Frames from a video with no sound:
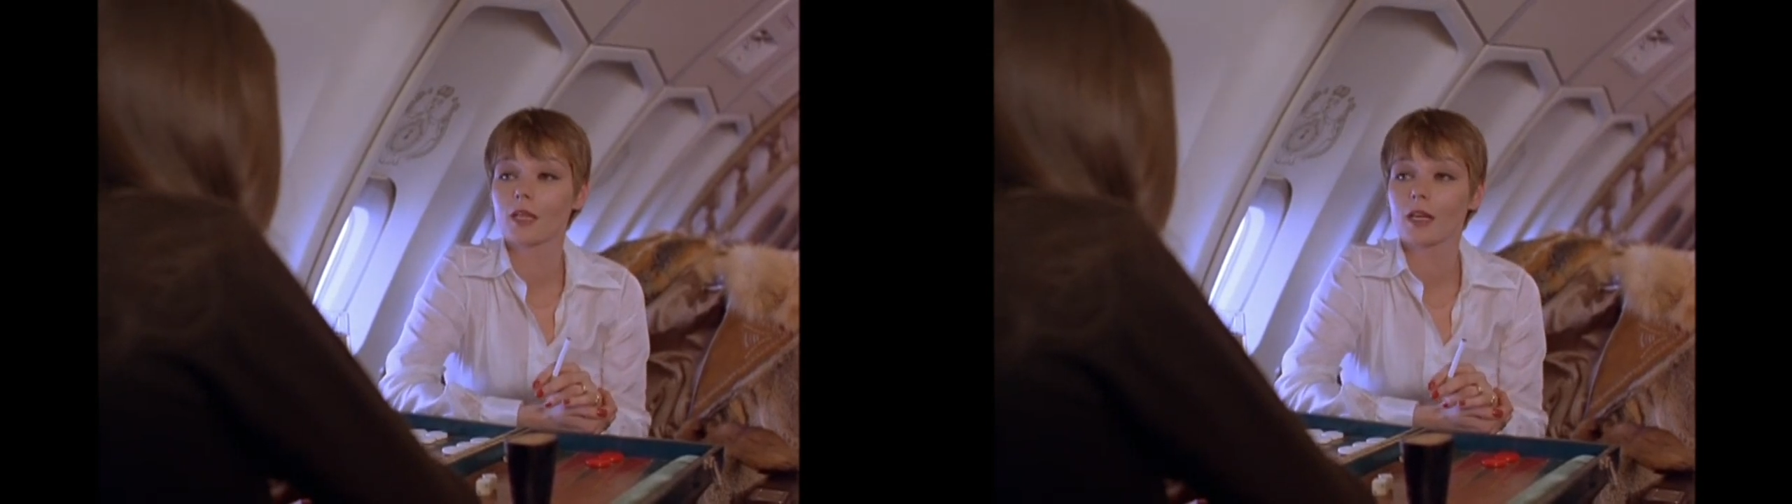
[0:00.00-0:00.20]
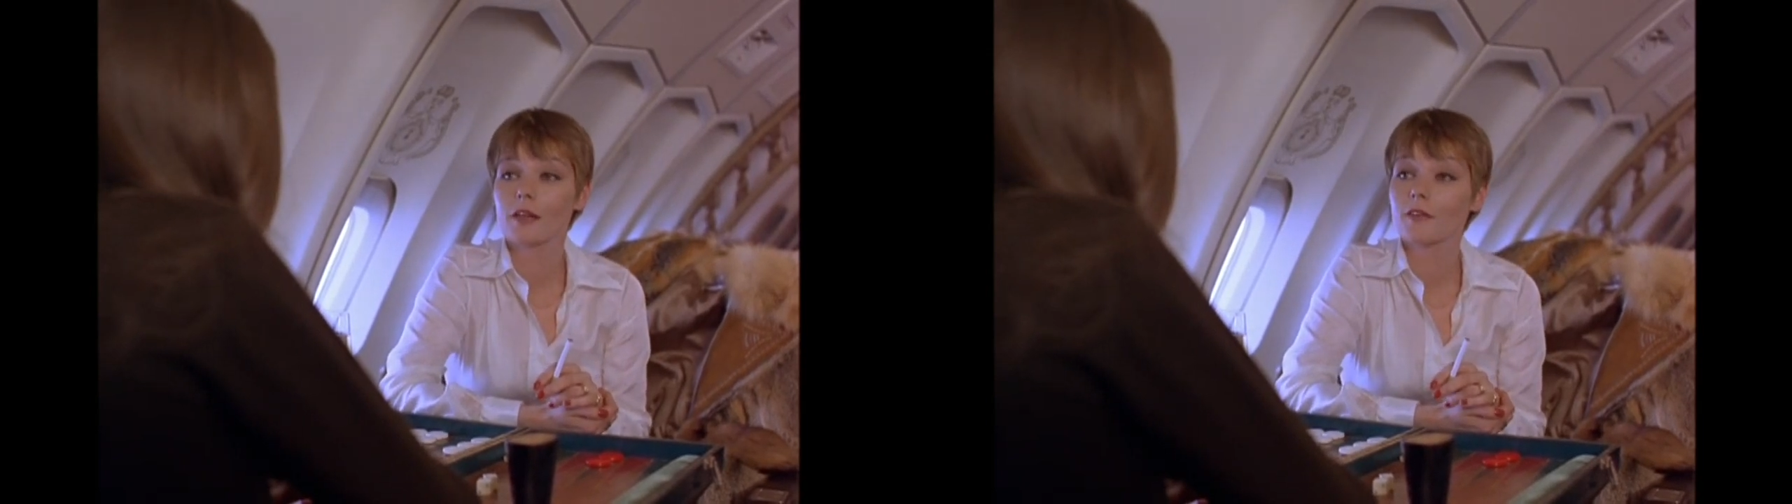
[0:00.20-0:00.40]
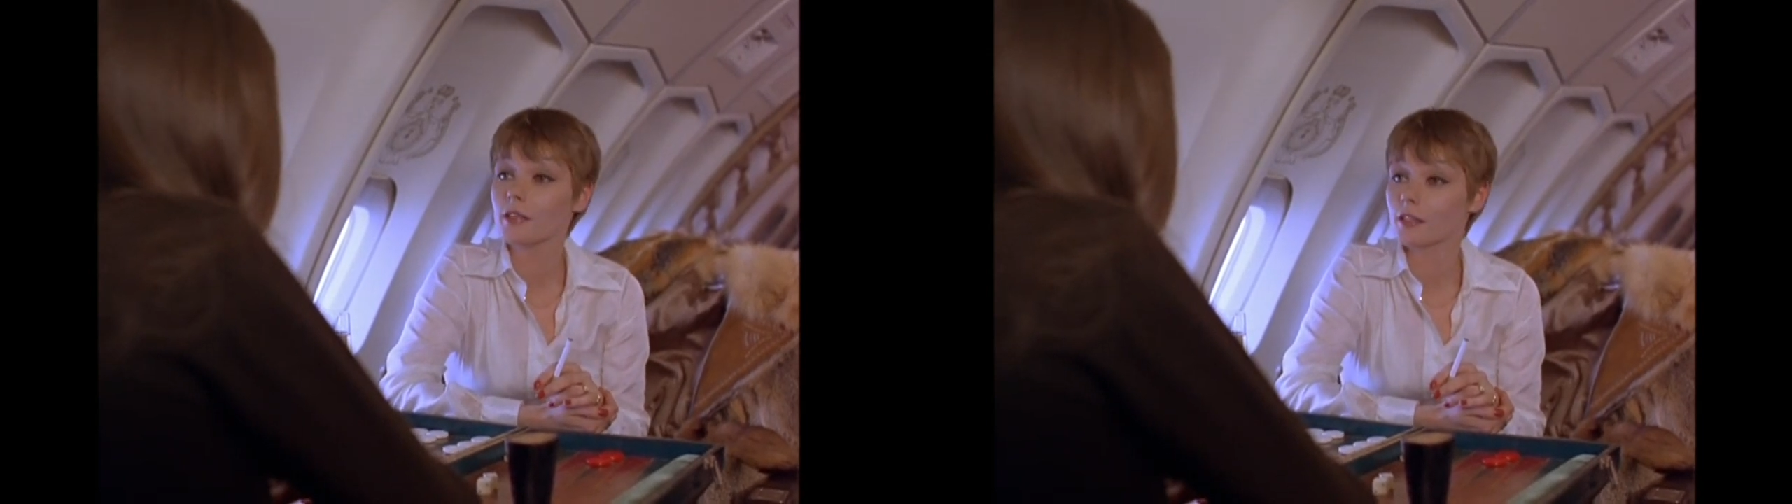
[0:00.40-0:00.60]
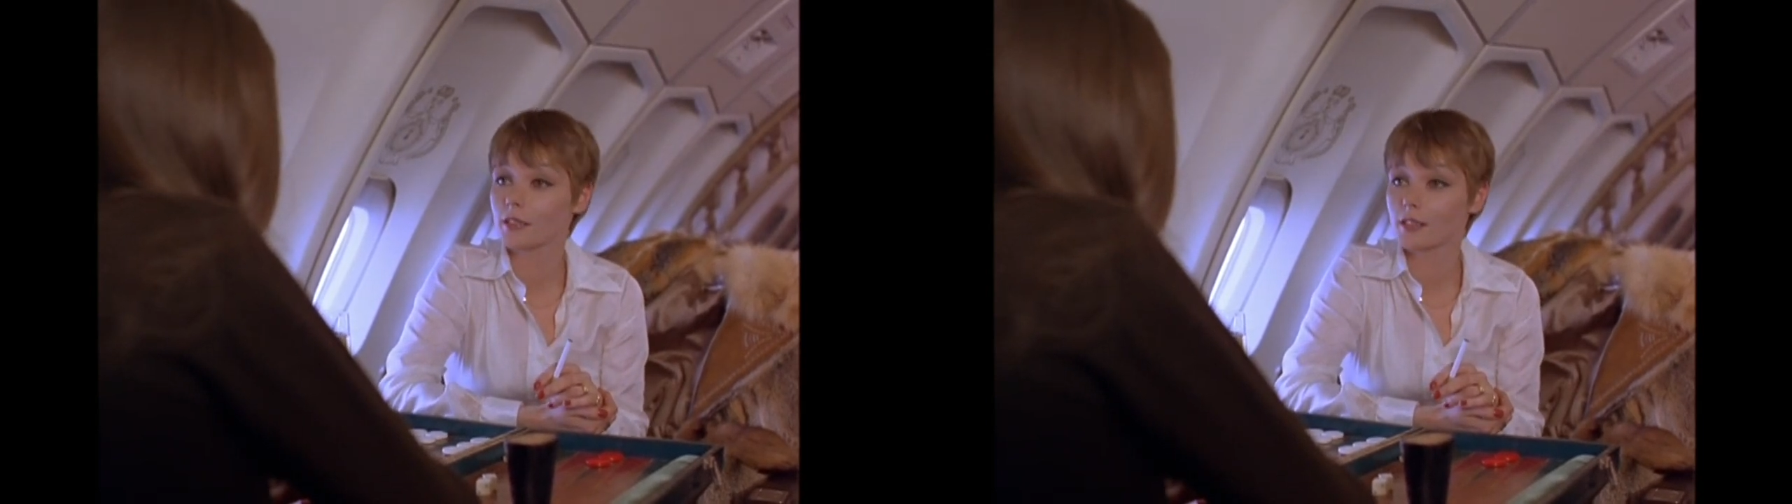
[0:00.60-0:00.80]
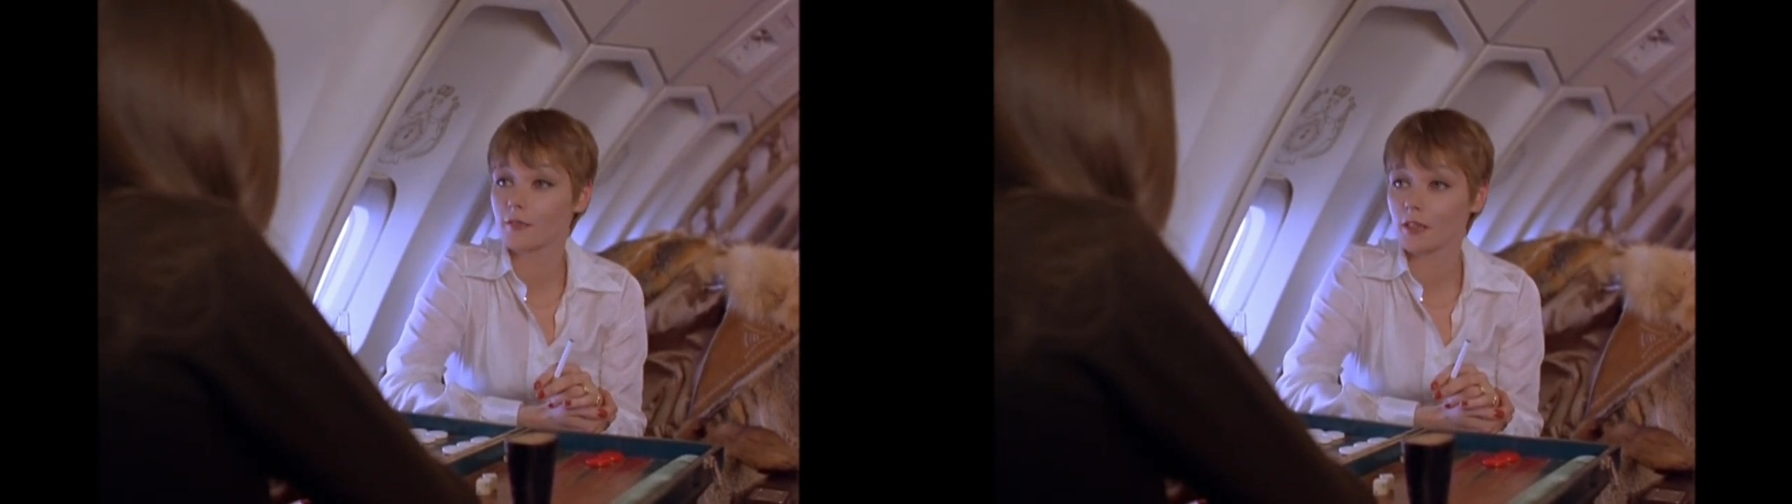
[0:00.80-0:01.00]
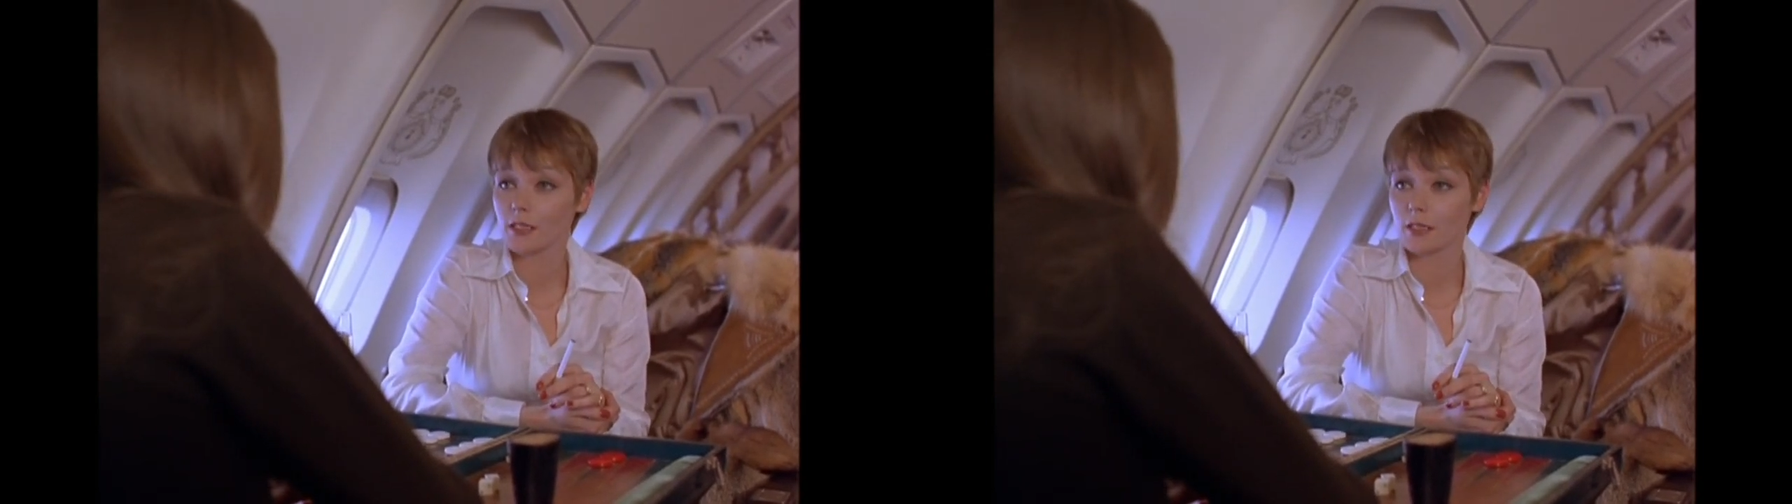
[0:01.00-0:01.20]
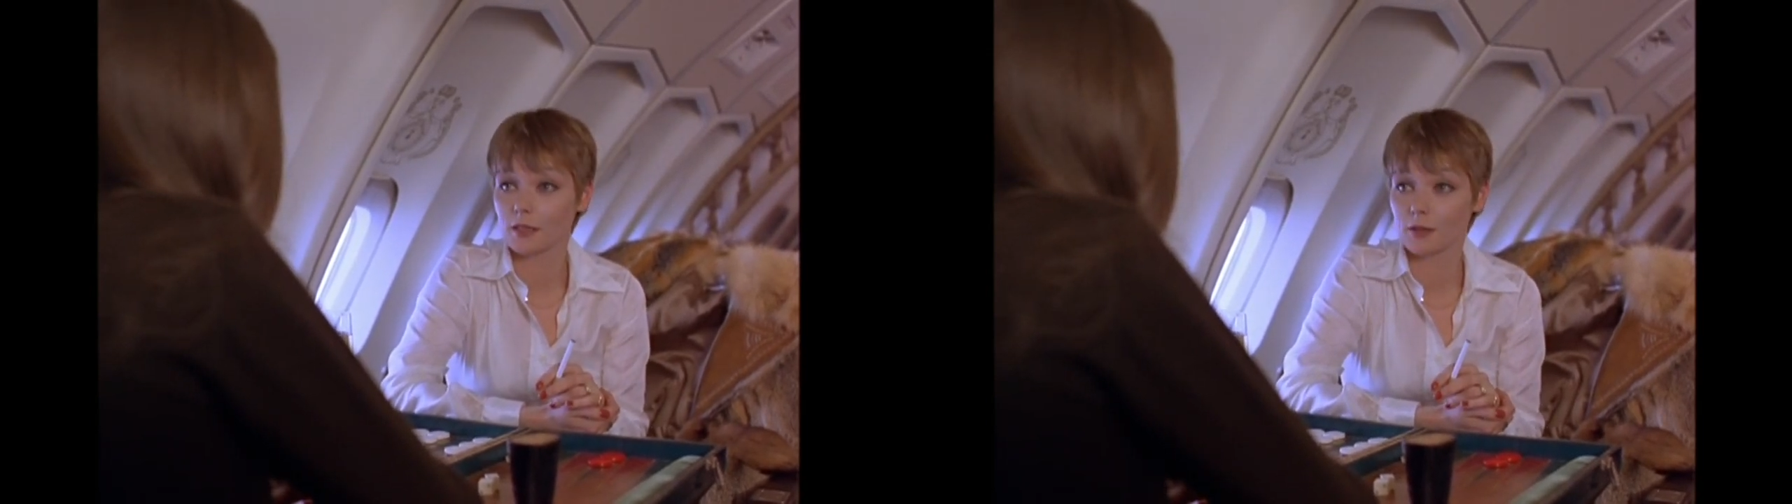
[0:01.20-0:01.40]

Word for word: I've heard he's fighting